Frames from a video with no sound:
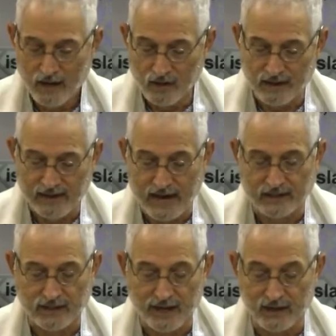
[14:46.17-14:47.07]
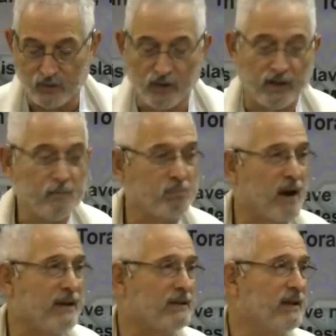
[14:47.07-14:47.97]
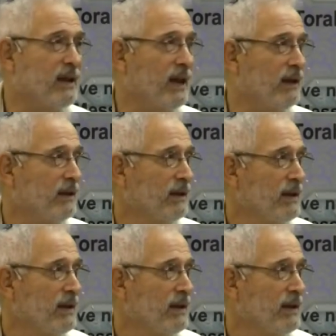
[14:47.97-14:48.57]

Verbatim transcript: Look at that sun. It's really bright today.